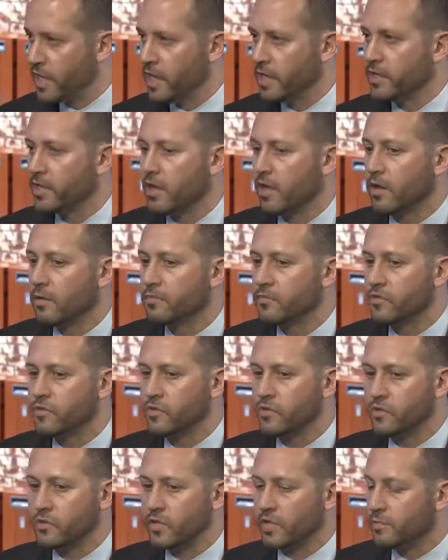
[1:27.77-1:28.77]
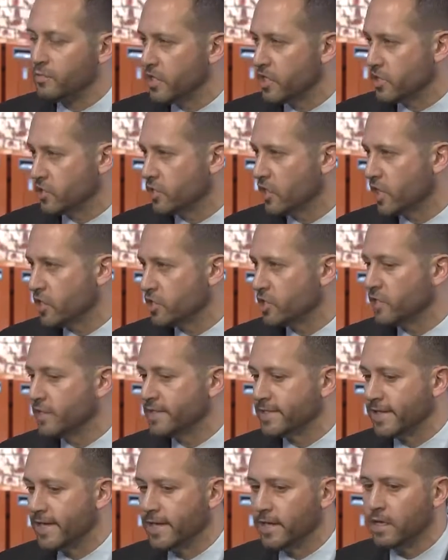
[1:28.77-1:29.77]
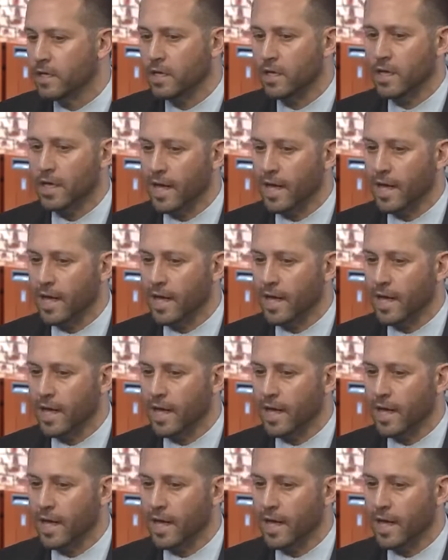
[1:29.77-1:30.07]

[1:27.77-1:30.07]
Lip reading: had come to the administration and said,